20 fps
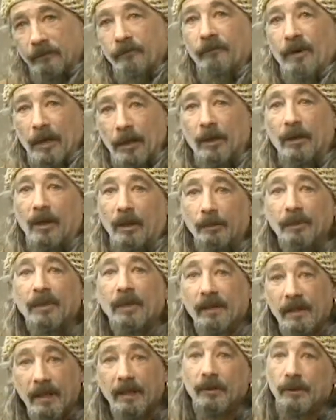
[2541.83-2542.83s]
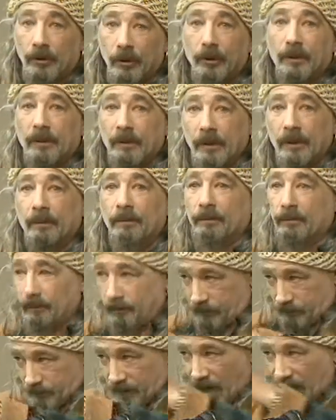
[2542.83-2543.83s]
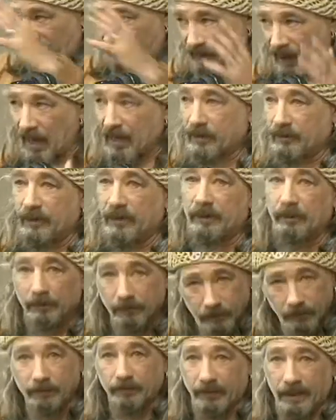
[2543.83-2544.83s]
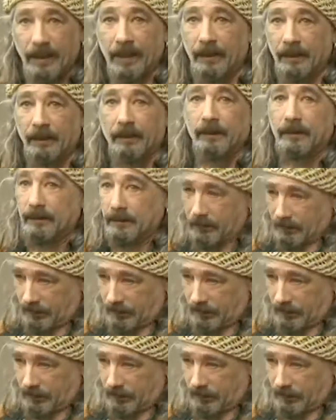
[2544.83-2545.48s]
record company then took to the manufacturing plant and